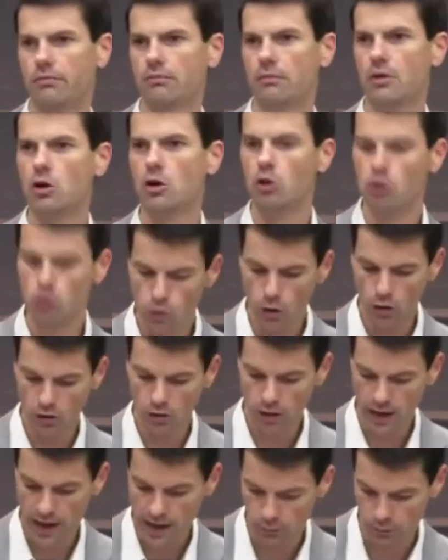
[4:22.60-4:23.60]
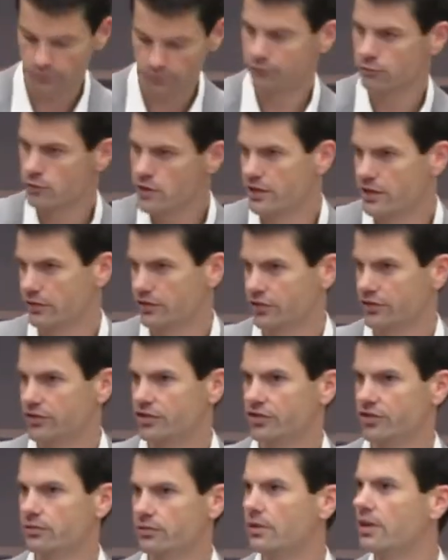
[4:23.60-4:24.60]
Who are our friends
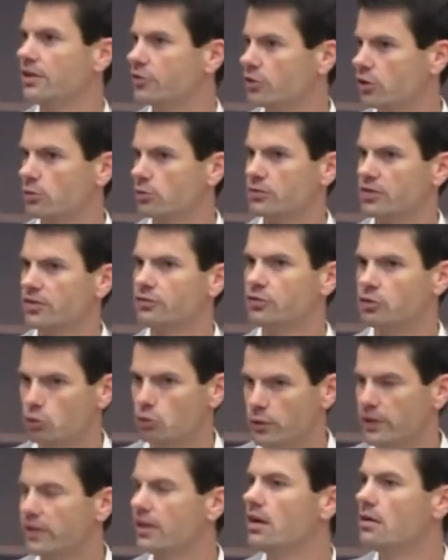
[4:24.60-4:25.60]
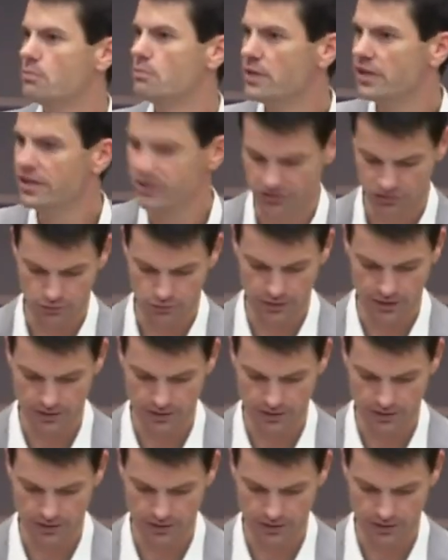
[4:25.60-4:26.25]
in terms of doing ministry?